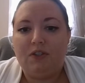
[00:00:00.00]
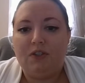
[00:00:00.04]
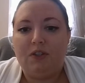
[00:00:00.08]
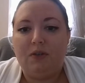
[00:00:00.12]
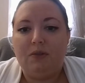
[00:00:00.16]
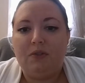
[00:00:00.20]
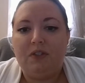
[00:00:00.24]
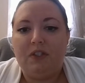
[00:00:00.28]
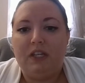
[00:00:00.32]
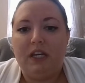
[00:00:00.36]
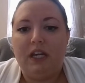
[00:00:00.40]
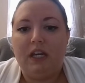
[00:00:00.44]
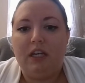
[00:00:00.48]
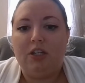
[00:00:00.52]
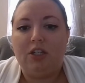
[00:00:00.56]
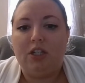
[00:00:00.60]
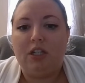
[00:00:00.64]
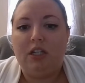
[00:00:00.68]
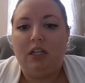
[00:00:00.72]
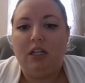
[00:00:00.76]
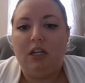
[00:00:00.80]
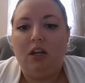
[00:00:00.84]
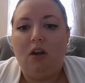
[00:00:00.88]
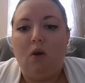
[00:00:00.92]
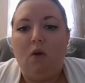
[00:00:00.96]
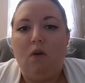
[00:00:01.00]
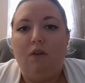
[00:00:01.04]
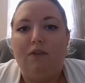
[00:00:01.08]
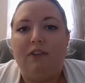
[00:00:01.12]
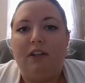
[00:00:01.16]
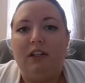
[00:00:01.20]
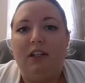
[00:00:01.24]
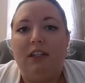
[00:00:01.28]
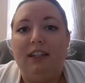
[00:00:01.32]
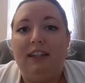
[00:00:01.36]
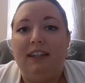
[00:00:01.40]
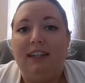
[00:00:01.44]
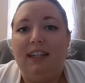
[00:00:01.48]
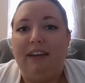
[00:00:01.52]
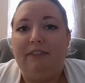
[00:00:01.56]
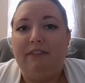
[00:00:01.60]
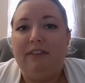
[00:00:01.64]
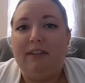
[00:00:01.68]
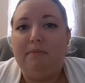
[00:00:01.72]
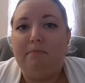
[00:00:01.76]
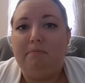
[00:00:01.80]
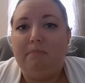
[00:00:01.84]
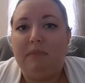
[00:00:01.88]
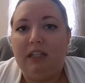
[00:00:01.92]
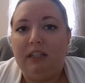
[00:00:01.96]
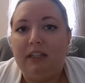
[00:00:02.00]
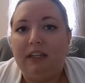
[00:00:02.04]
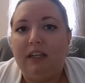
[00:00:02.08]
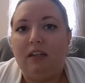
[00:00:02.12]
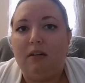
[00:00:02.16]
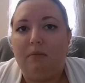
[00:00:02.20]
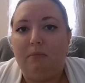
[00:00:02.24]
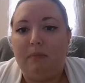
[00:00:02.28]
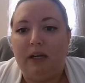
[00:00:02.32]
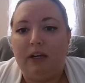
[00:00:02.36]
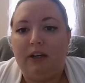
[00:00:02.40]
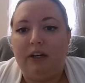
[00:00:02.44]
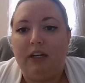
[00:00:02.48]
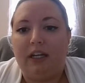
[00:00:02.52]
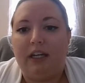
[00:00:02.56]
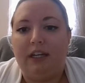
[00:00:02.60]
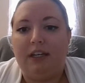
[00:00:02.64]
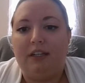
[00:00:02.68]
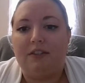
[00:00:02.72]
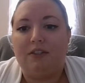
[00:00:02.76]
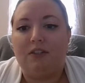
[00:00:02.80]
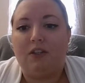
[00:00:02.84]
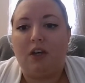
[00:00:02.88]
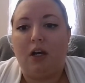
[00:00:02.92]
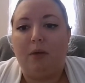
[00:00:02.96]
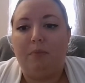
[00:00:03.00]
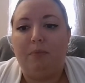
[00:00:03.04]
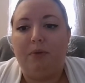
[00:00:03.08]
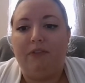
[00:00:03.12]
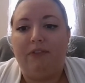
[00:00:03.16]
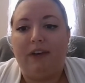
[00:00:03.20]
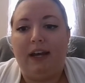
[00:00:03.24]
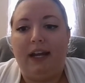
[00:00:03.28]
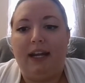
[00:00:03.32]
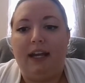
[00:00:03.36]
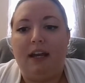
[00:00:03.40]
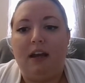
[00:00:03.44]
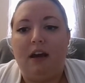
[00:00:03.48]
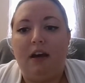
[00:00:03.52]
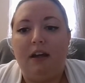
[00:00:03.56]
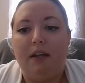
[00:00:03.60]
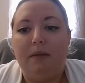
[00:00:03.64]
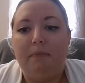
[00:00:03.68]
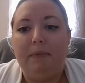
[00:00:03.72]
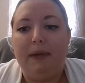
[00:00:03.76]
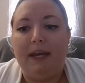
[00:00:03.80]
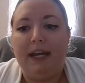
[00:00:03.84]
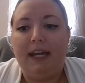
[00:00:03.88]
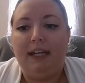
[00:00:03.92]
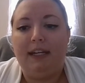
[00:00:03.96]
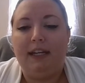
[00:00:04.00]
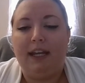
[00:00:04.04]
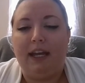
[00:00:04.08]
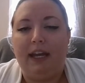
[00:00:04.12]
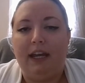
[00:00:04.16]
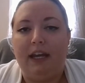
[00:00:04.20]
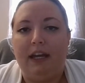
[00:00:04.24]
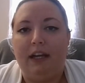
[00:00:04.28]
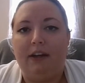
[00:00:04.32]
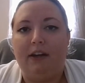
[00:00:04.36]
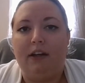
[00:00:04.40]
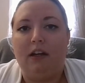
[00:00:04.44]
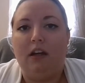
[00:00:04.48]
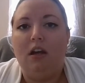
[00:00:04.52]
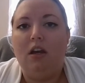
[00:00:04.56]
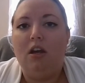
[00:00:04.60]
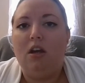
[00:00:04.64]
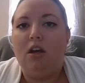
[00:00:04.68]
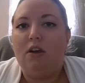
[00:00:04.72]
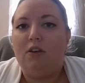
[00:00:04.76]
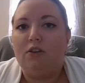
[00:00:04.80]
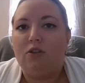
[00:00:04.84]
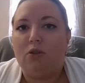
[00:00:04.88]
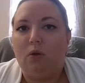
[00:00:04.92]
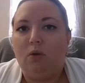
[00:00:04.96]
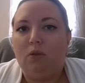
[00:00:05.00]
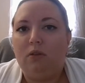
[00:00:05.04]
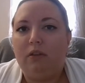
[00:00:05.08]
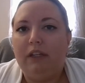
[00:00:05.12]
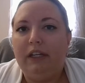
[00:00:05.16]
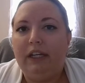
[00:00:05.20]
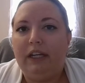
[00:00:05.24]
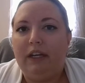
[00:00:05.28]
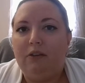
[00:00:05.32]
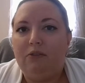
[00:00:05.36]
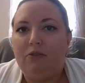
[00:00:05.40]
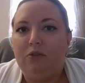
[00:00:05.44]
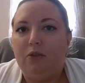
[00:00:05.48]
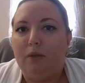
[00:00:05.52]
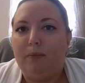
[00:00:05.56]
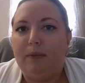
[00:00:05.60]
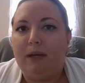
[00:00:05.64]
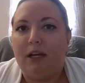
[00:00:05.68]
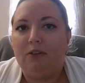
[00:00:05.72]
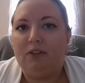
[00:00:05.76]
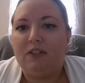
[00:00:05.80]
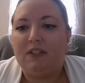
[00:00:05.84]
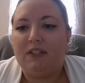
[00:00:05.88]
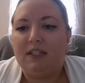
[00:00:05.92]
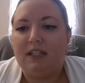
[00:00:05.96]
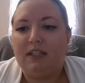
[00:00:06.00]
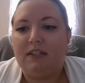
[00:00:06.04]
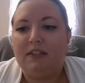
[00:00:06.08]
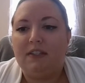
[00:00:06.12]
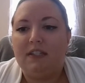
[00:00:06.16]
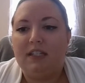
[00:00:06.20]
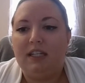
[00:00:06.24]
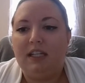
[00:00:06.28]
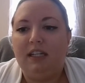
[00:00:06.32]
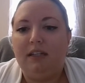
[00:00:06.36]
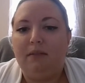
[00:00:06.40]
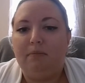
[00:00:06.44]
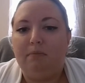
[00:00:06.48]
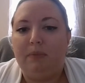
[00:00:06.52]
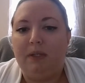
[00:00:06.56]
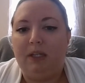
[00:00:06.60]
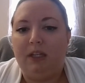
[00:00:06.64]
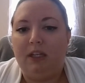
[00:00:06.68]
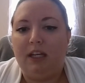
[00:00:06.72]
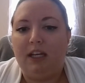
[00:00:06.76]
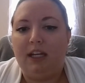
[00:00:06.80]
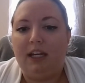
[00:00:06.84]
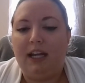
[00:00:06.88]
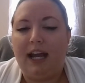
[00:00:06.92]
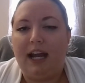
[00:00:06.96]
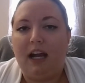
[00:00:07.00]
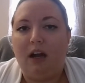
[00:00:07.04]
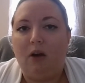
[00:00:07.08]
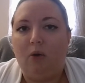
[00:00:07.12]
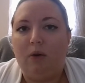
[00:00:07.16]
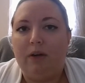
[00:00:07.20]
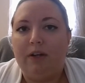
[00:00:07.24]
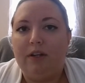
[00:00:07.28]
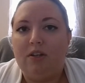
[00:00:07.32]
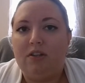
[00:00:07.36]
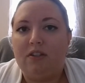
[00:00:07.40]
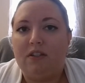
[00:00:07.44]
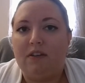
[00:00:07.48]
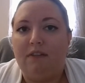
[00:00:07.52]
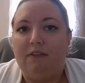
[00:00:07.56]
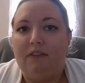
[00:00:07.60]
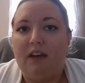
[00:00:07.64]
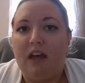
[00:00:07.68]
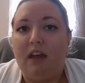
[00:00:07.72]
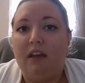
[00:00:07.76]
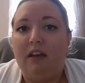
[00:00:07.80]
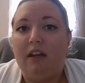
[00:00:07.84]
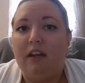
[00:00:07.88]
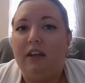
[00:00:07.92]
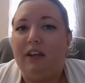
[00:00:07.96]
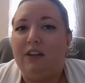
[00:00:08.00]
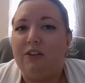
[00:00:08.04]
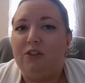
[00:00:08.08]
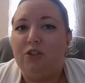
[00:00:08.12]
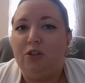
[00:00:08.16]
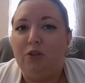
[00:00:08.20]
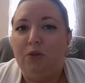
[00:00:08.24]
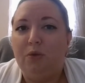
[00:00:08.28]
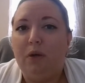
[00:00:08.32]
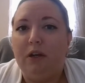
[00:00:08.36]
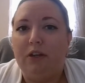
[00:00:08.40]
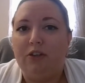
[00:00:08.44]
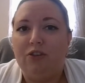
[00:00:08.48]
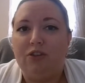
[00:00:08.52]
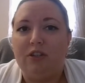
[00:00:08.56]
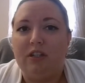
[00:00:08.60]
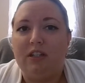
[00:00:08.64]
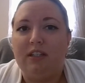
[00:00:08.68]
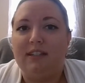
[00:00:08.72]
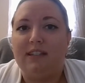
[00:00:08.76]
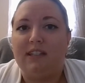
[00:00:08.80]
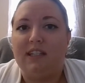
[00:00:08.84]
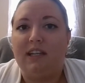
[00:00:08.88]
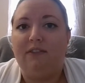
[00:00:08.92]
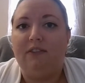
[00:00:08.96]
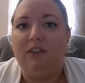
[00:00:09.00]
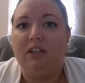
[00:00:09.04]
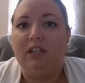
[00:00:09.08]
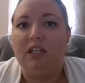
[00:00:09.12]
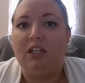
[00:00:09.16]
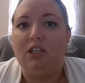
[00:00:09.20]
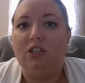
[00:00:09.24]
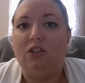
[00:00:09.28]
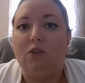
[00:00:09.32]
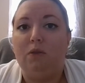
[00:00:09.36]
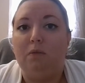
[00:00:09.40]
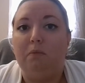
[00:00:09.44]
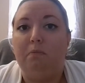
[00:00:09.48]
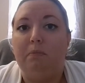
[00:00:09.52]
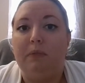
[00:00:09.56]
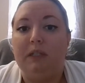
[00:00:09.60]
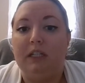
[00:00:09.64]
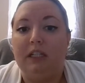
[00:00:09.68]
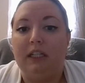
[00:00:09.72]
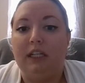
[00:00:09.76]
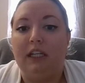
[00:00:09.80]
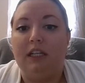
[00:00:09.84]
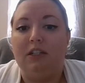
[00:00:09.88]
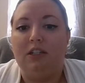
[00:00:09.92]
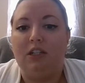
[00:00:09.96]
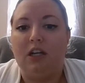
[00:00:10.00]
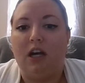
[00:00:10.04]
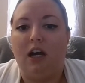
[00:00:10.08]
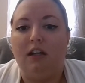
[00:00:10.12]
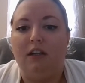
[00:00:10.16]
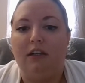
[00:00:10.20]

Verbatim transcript: Association, over 11 million Americans are providing unpaid care, totaling out to about 16 billion hours, valued at $272 billion.